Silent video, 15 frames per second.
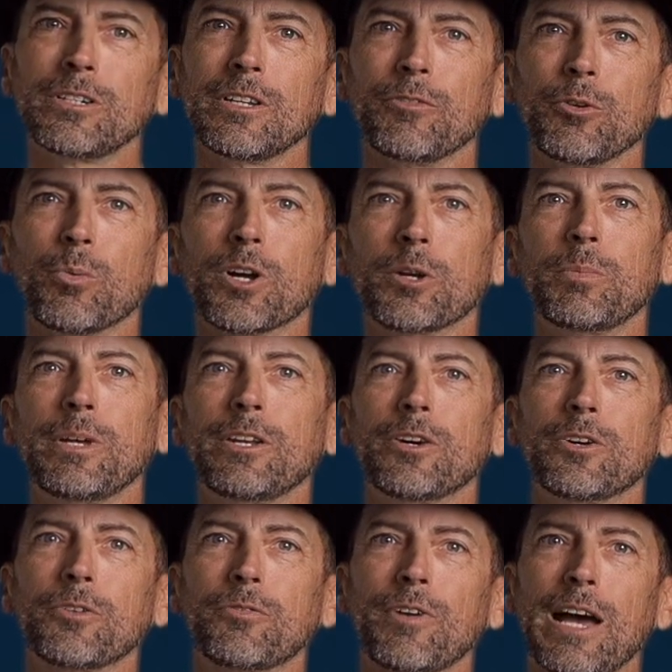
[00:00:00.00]
If you want to be
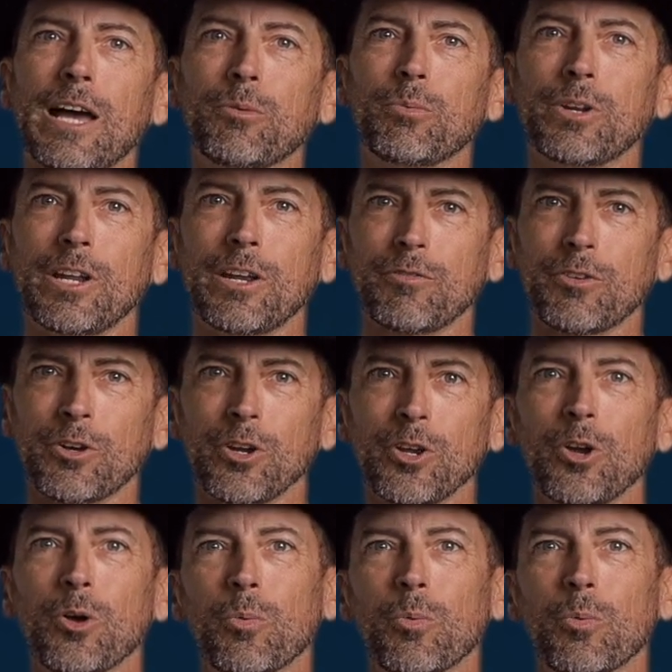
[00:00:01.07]
notified whenever